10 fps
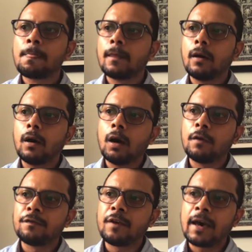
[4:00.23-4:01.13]

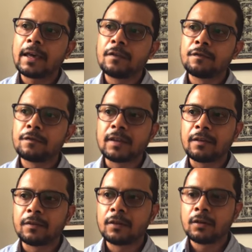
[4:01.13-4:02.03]
5,
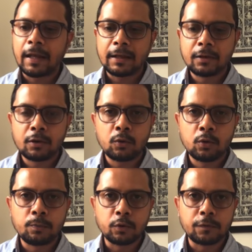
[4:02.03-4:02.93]
7, 10 year
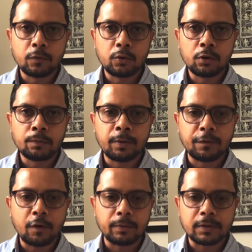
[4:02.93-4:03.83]
old portfolio
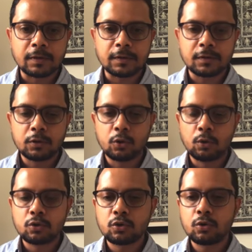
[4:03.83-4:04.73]
performances.
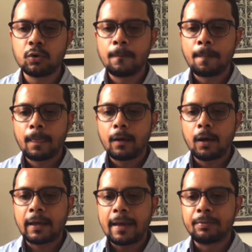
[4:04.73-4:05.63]
Don't show a
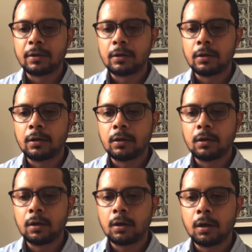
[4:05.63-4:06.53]
capital
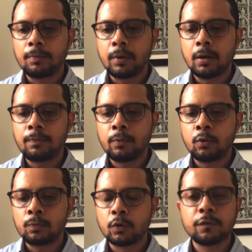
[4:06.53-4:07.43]

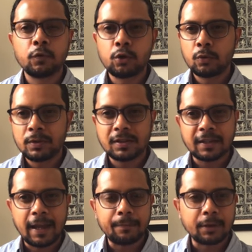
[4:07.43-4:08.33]
portfolio which has a
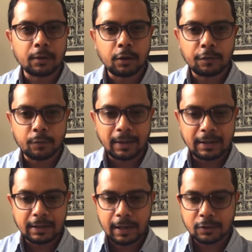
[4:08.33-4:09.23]
capital of
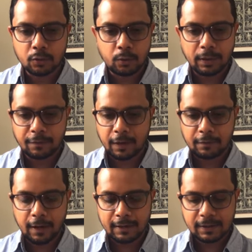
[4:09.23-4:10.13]
20 lakhs or 25
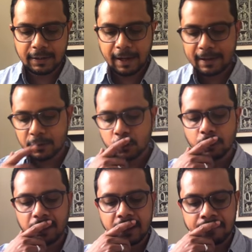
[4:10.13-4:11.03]
lakhs. It has to
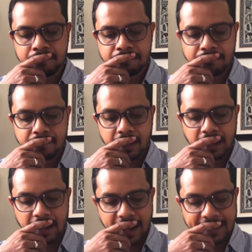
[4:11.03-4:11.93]
be
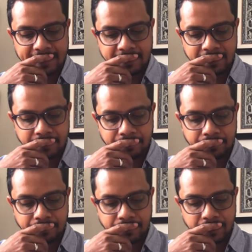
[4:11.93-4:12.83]
aligned
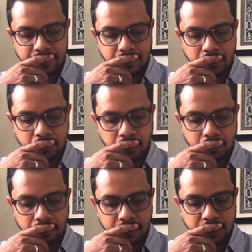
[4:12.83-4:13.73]
to
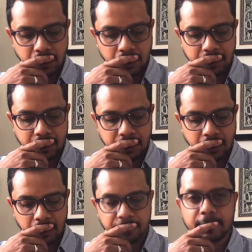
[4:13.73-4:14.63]
majority
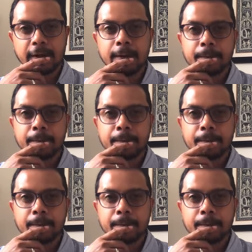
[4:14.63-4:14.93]
of the